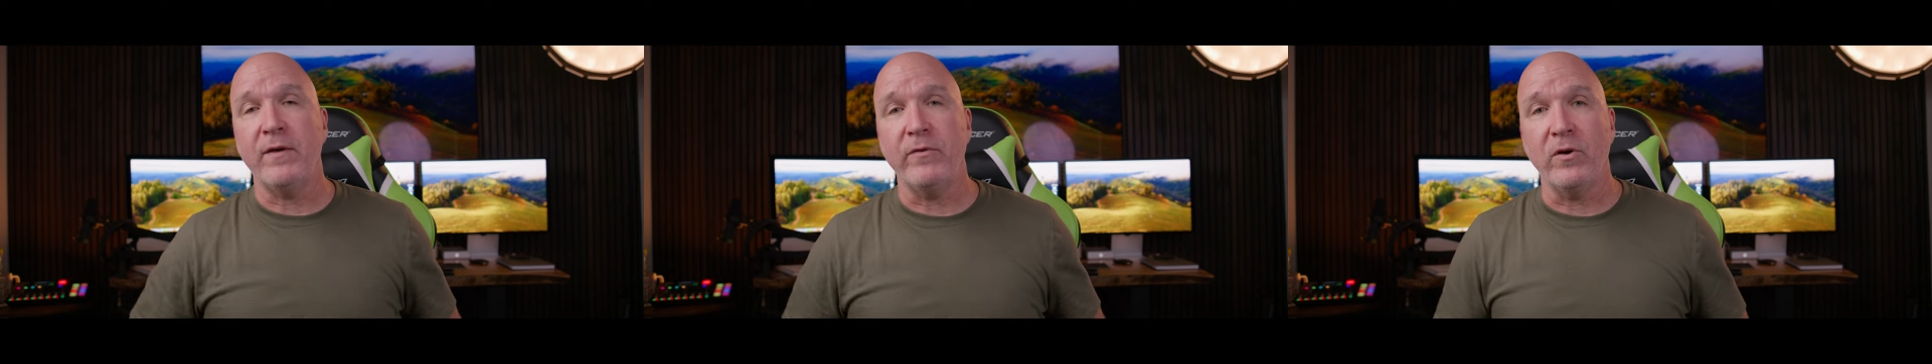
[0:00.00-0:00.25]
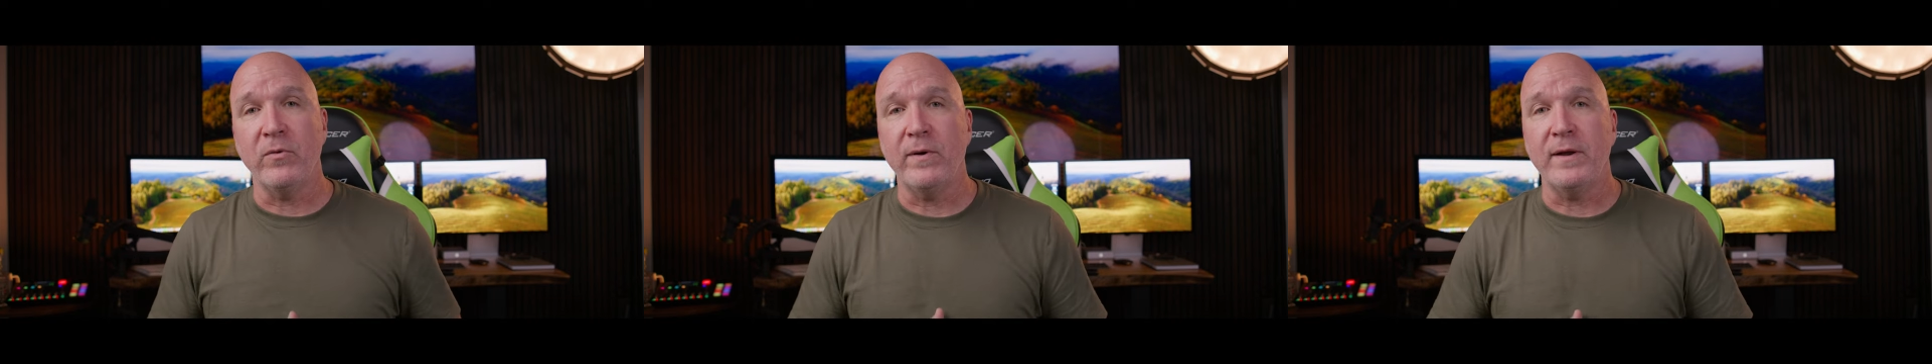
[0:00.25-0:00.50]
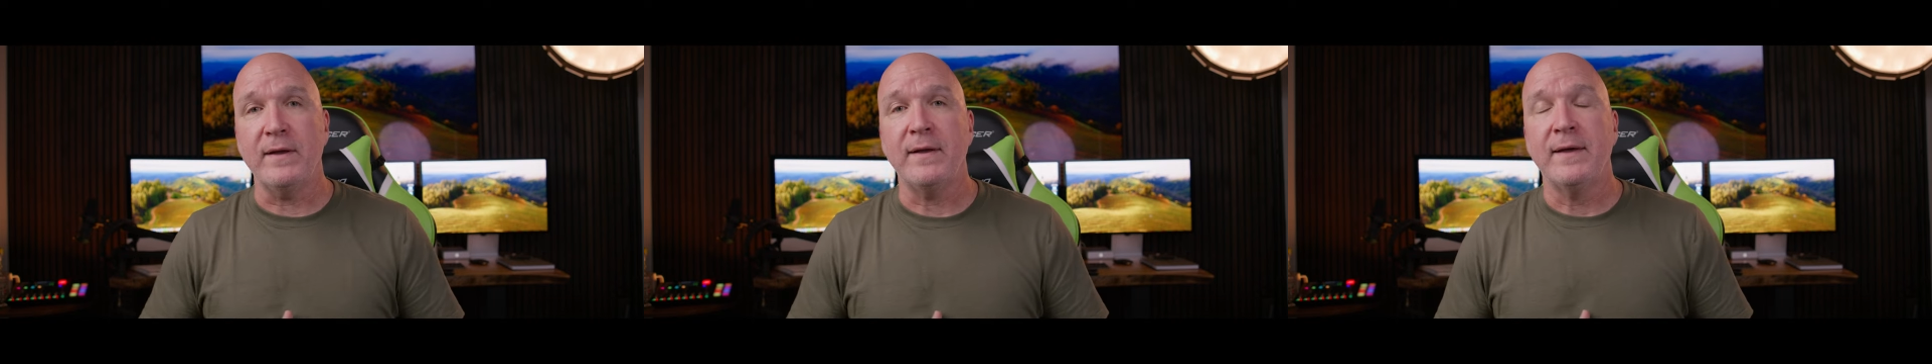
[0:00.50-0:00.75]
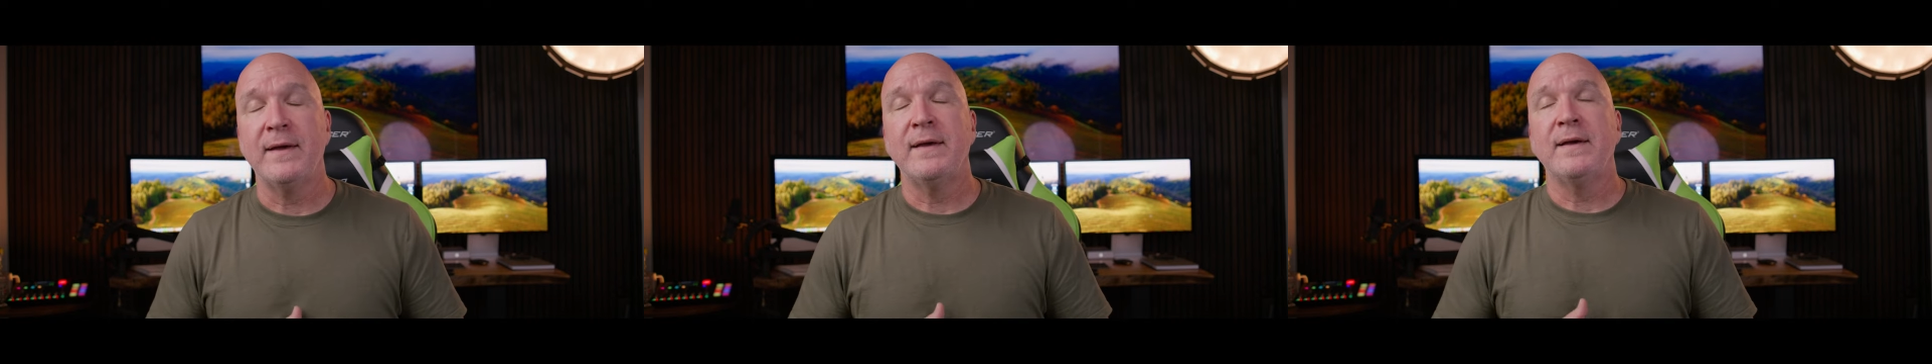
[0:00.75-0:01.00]
haven't already,
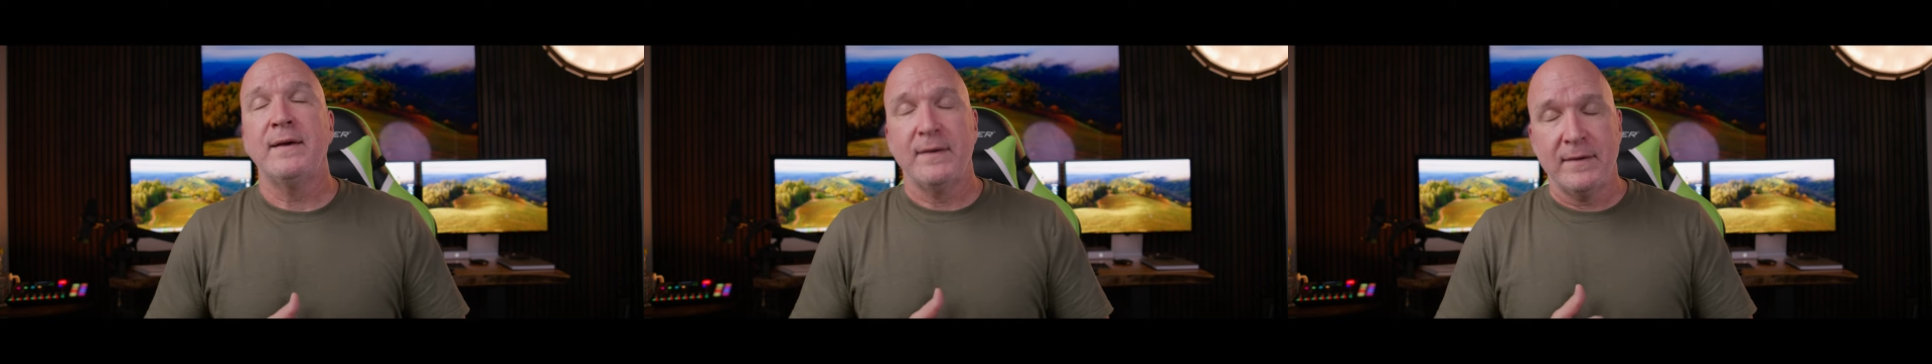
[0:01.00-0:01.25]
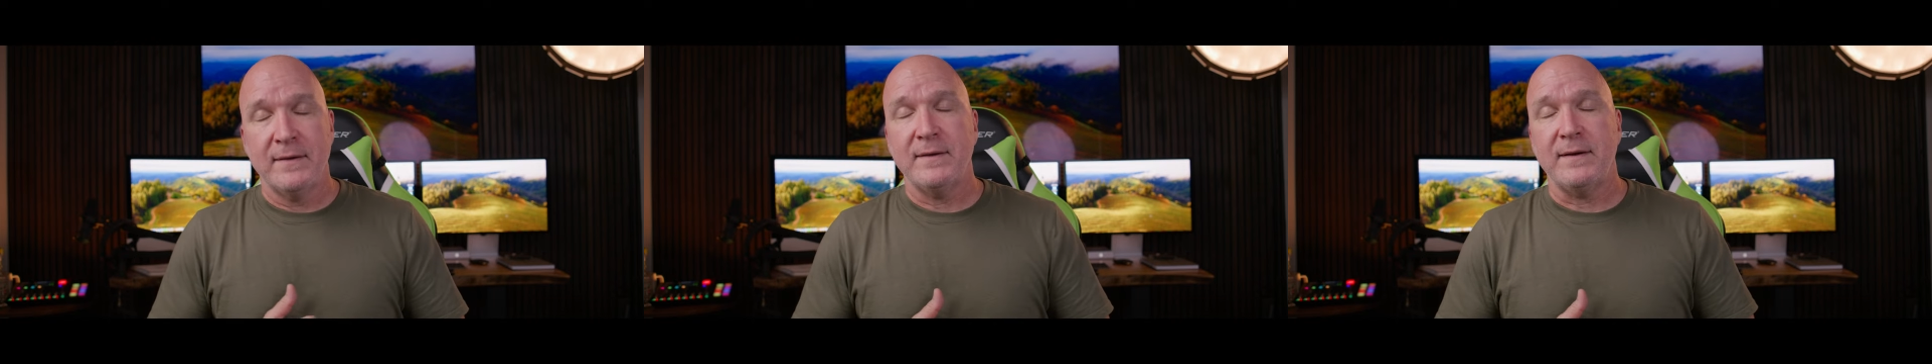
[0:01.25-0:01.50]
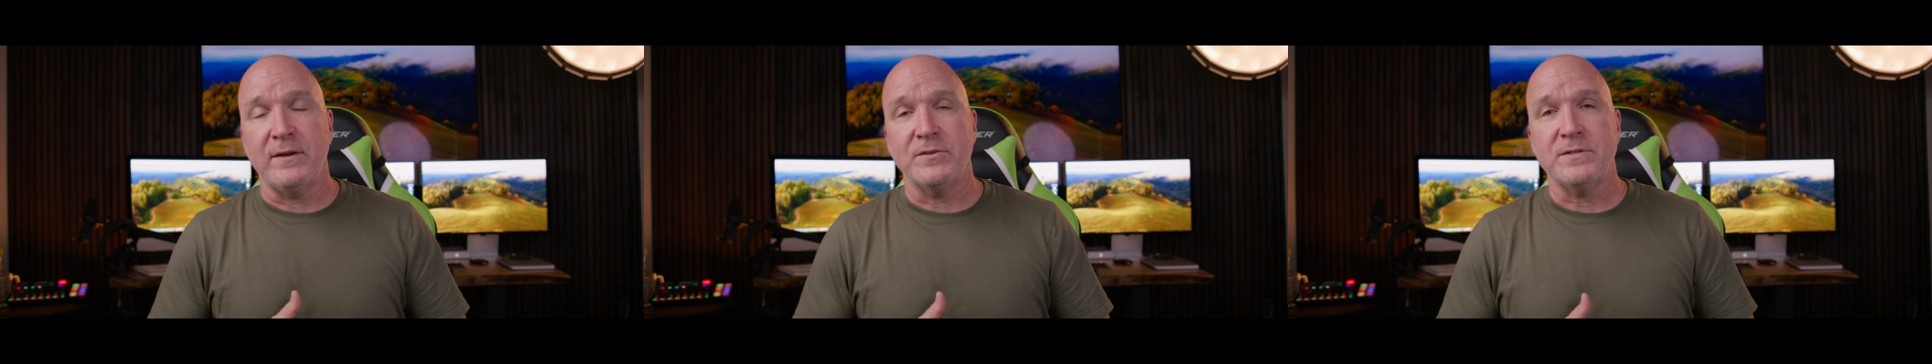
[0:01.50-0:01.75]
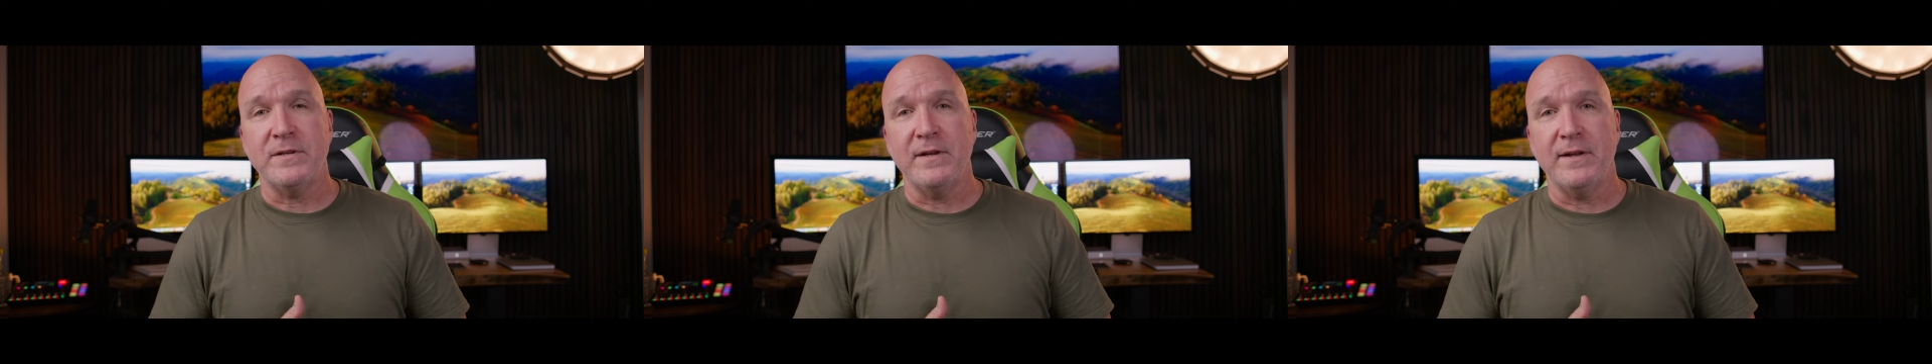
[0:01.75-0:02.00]
and
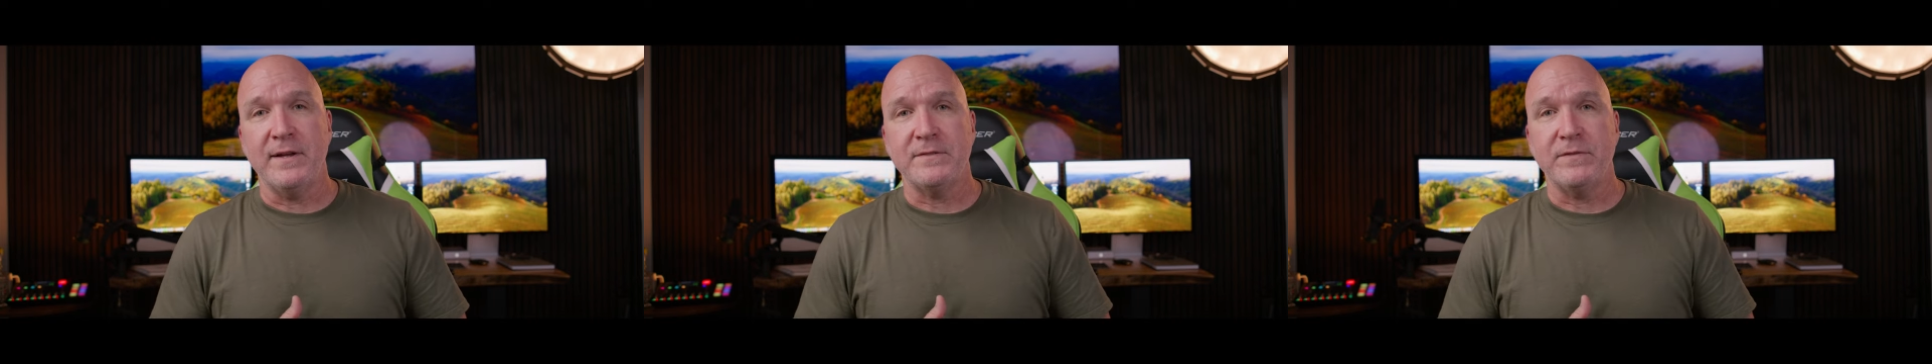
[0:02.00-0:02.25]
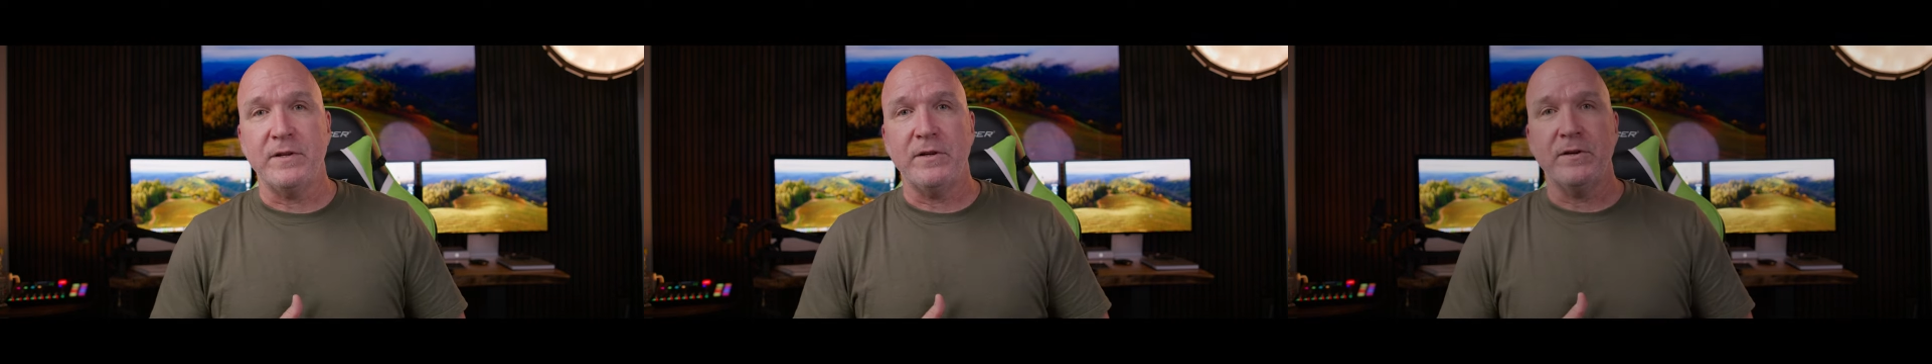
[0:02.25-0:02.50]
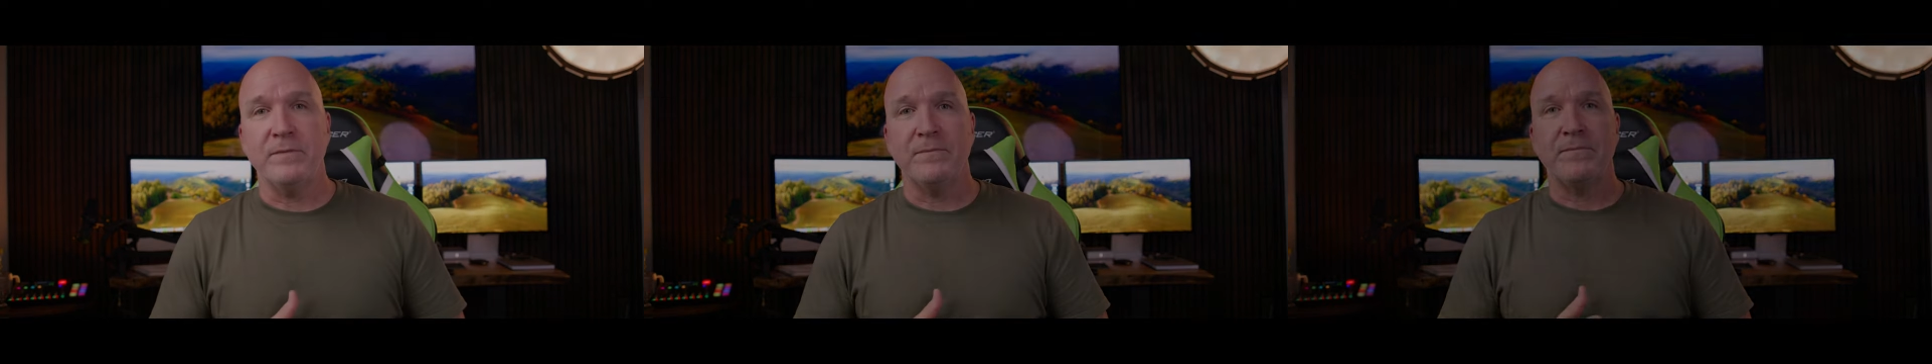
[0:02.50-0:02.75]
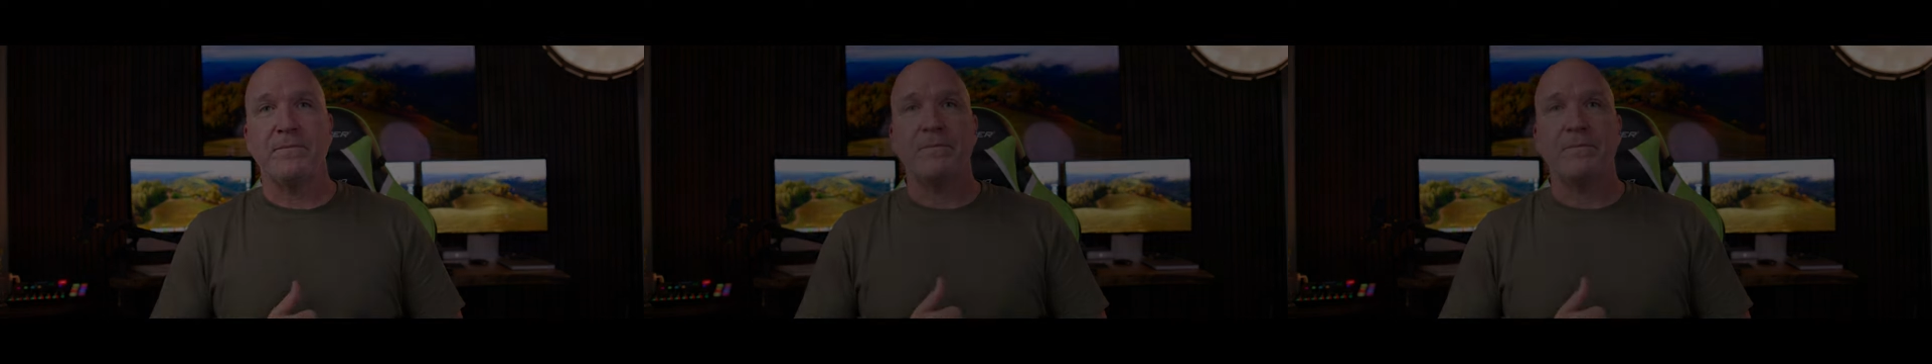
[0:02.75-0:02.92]
I'll see you in the next video.